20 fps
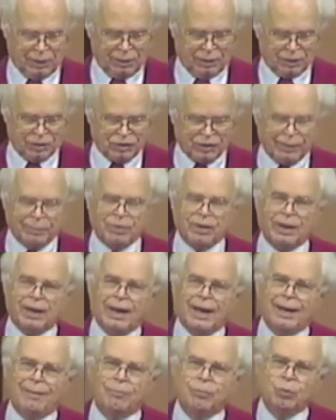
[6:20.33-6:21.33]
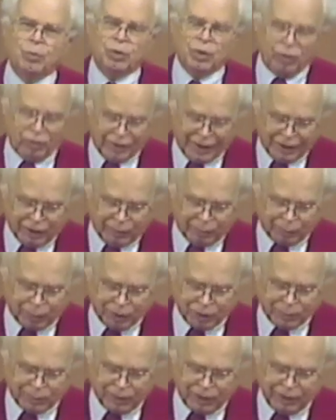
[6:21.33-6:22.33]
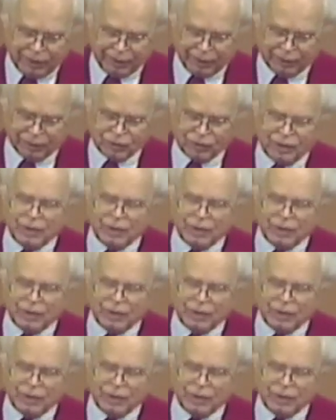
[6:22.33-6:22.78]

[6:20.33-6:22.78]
The same thing happened with the United Presbyterians.